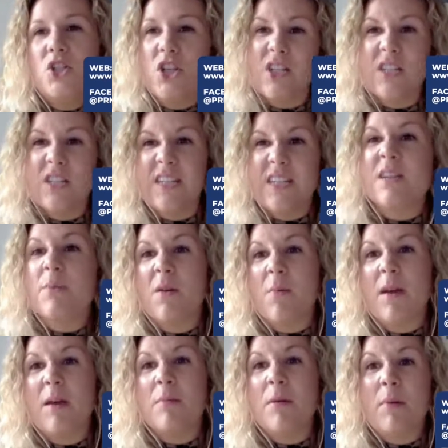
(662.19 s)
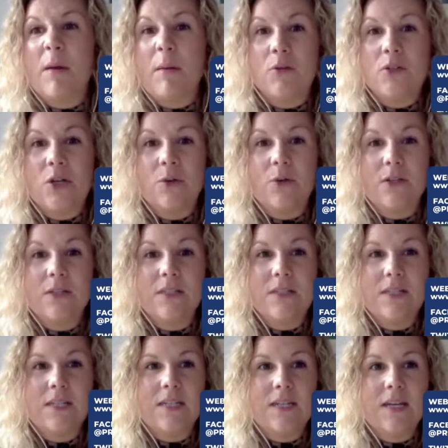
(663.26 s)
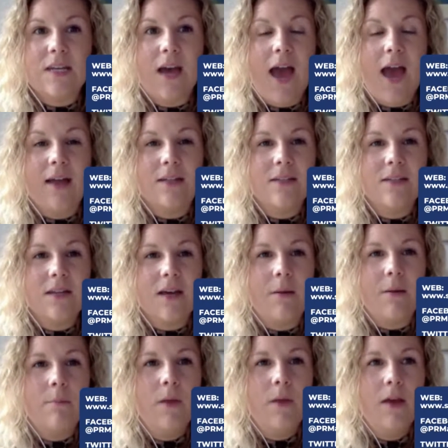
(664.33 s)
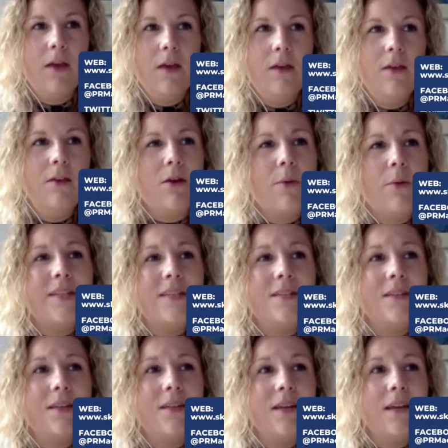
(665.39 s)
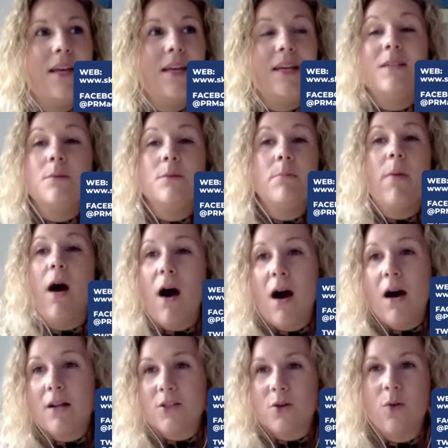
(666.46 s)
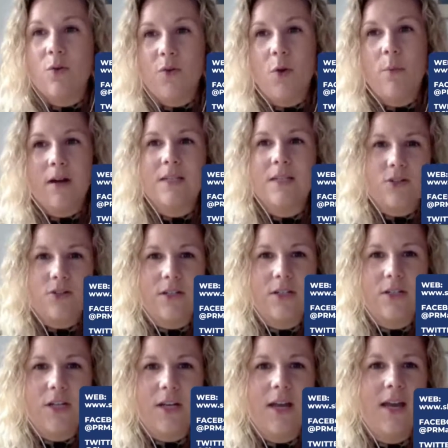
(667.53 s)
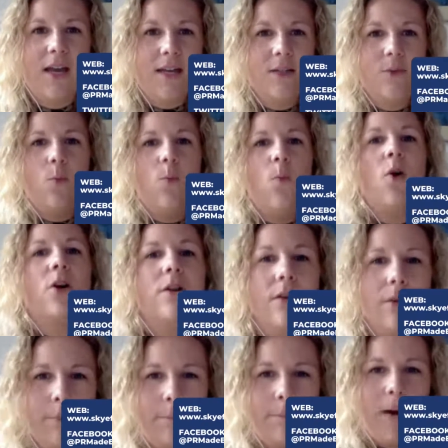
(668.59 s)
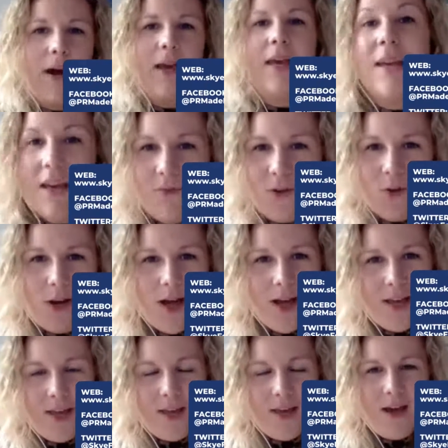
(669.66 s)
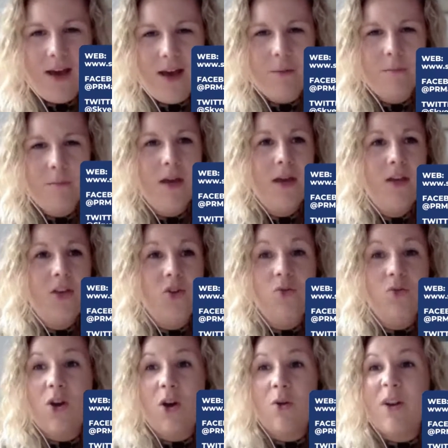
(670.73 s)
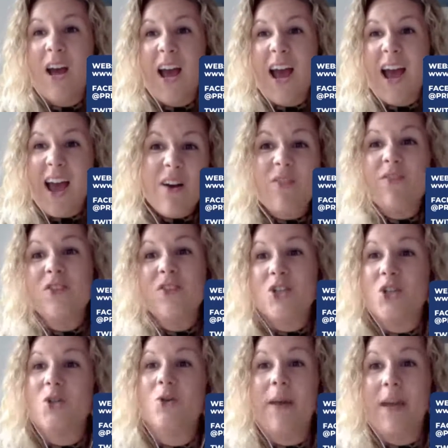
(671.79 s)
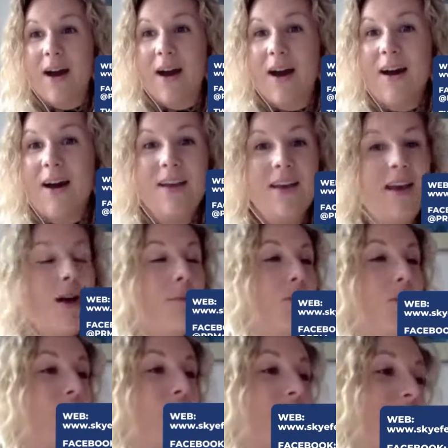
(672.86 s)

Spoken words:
just is something that maybe people don't consider. And it is part of your marketing strategy. It is one bucket, if you like. You don't have to do PR. You